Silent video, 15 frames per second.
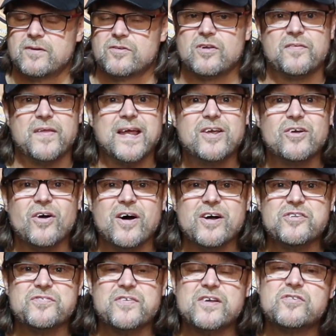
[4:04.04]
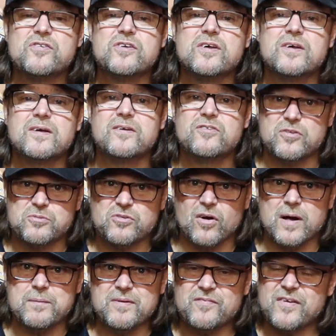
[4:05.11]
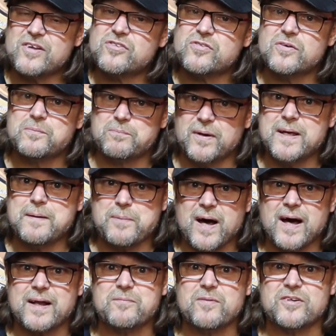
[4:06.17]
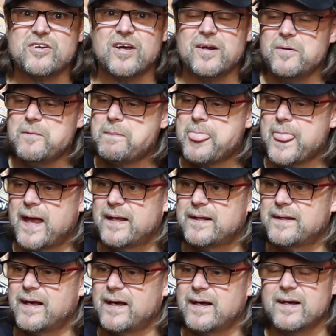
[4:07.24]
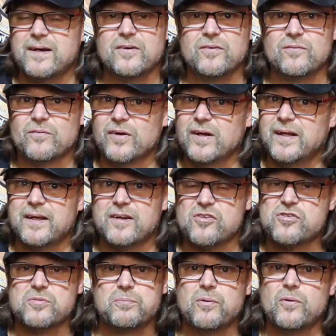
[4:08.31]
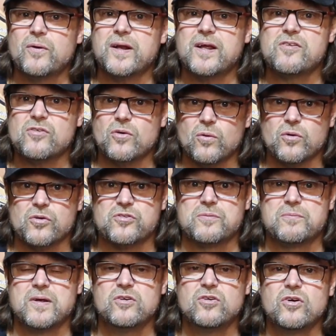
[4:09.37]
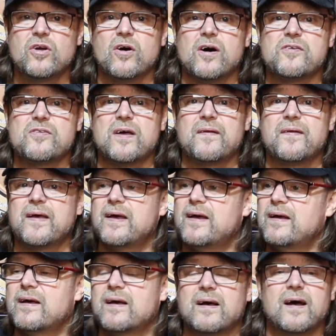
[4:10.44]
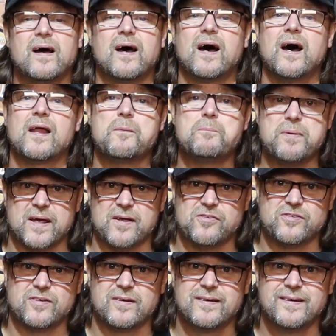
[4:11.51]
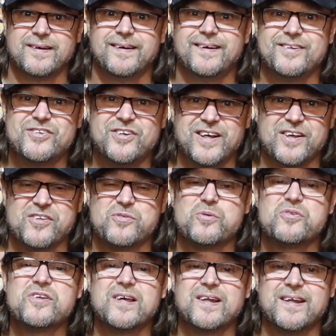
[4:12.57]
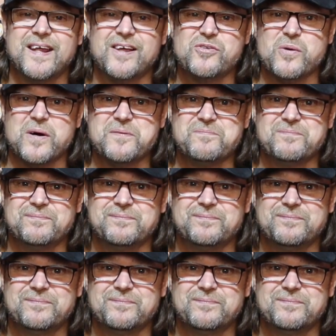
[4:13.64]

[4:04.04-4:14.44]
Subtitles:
So thank you guys. Thanks for subscribing. Thanks for being part of my channel. And really, the support is awesome. You guys out there are the best. Cheers. We'll see you in the next one.